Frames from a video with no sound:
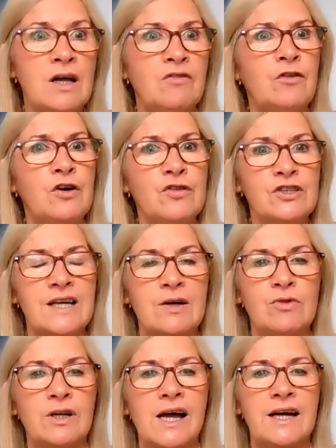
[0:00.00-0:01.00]
further down
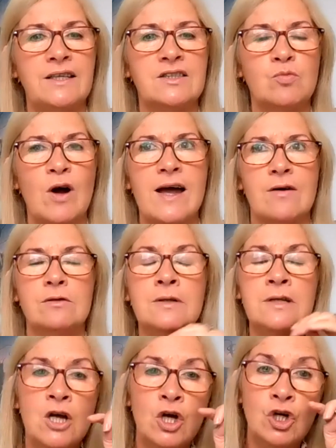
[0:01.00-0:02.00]
the line as well.
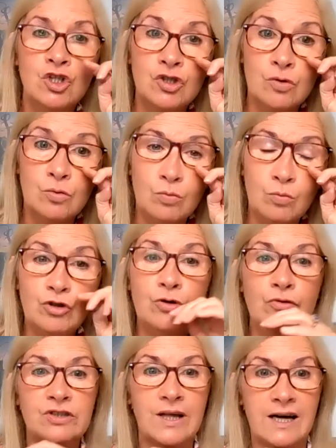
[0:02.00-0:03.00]
So we'll
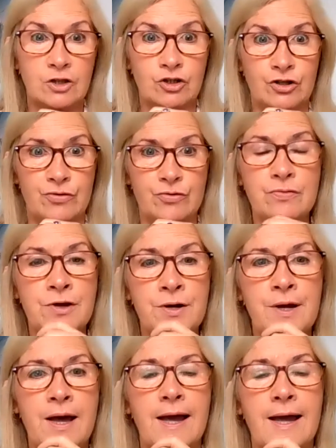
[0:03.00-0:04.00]
use that too.
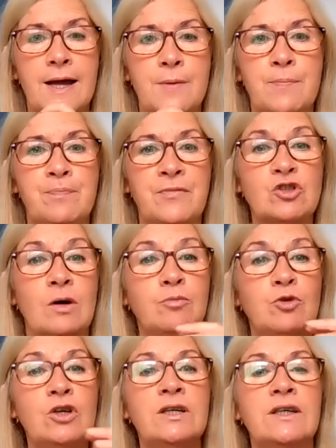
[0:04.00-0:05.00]
So I'm
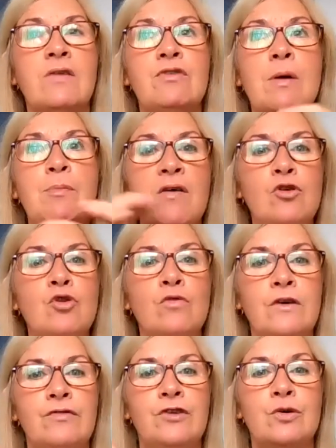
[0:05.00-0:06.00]
going to give you a bit of an
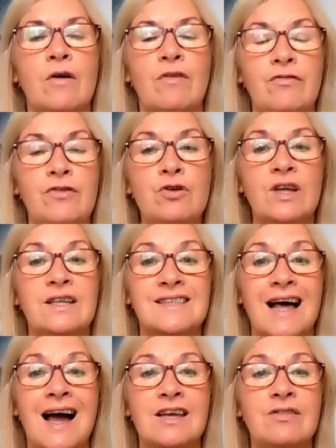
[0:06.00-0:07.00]
overview of a few things
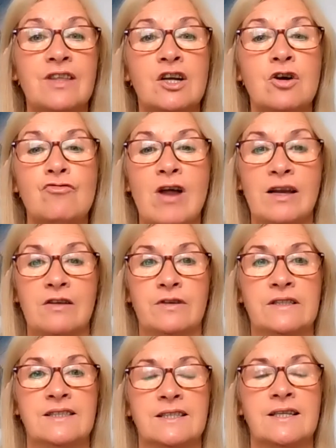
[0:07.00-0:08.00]
that I think are
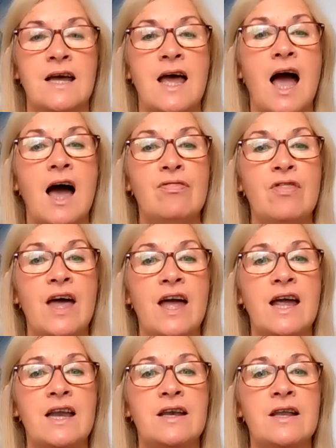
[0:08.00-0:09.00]
relevant, and
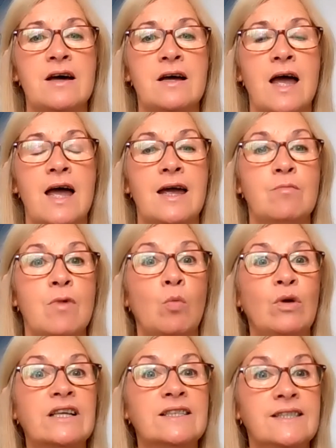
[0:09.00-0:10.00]
then
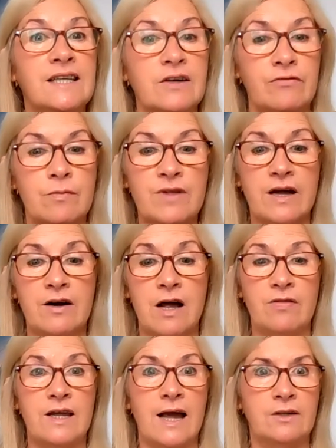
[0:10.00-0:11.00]
we can take it from there
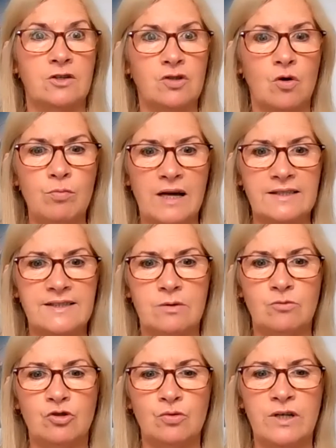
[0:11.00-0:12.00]
at the end. So I hope that
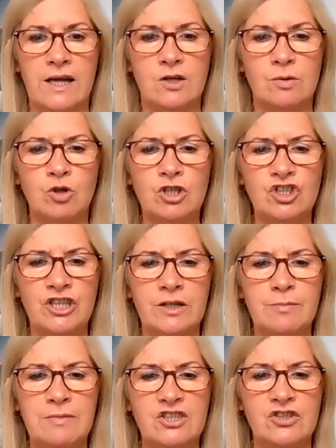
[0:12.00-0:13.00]
sounds okay. So I'm going to share
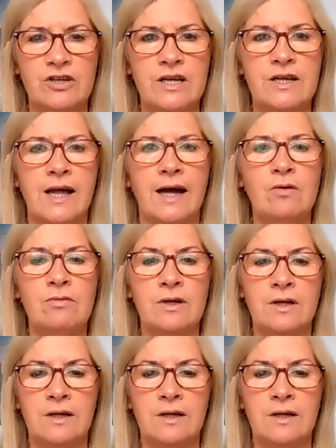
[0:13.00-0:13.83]
my screen now.